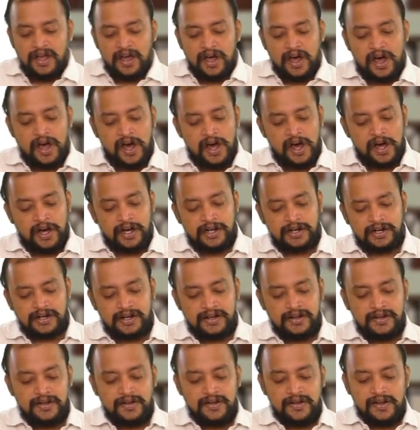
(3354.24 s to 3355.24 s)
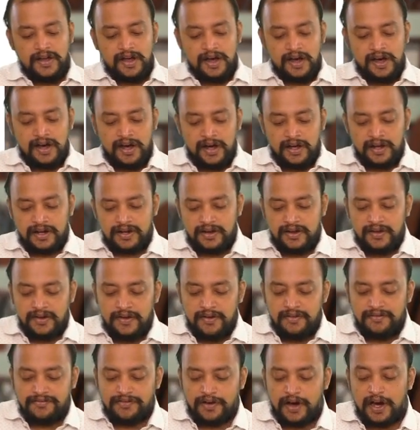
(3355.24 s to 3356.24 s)
or, or
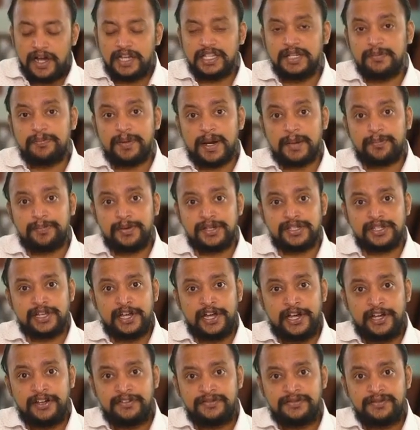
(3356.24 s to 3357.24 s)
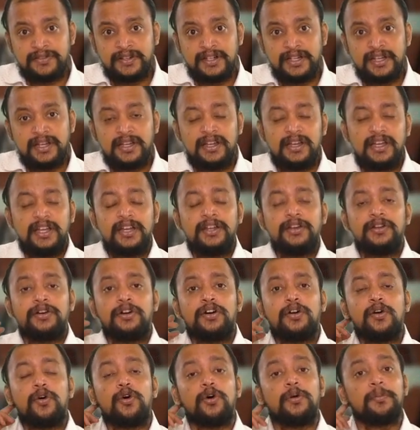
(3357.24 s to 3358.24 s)
for the purpose of you
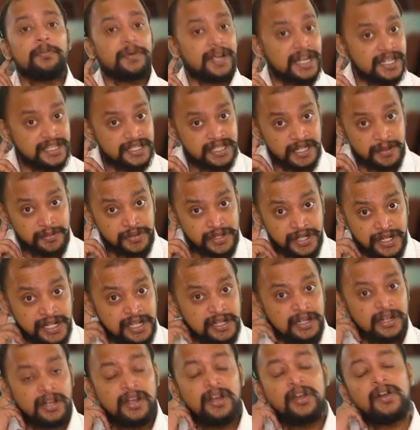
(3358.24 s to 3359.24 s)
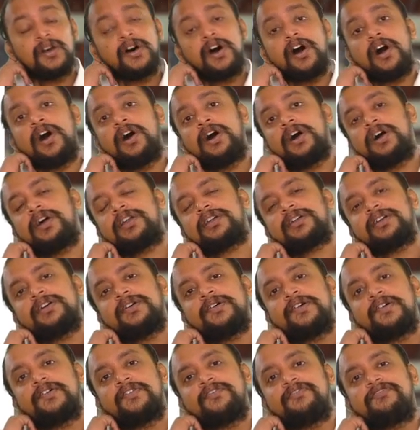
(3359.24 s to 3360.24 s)
know home consumption or
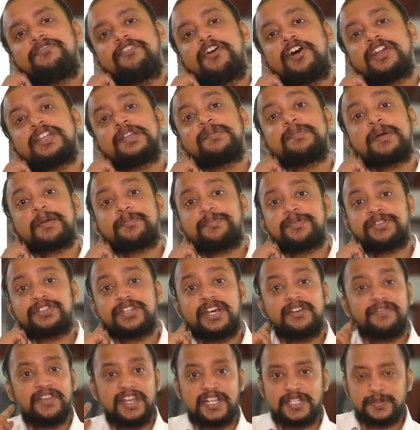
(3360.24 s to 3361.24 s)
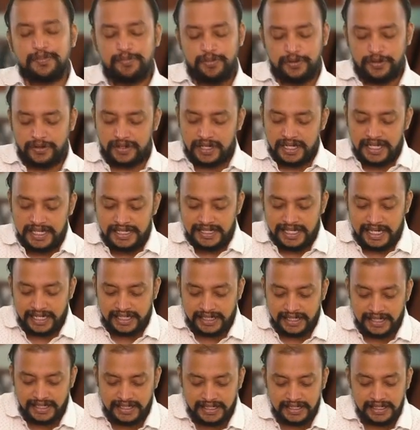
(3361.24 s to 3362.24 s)
for the purpose of export.
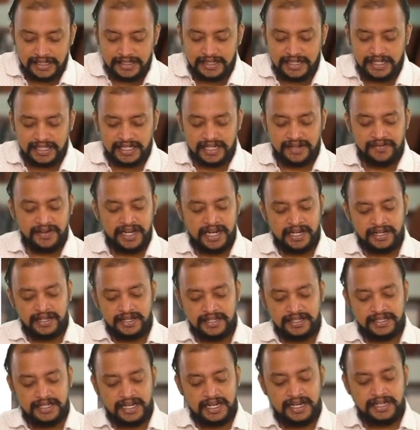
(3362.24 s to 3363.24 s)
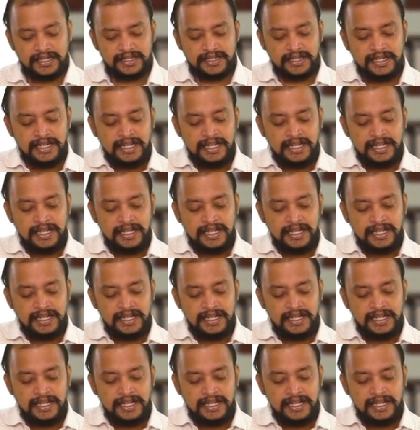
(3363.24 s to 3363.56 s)
Section 67 says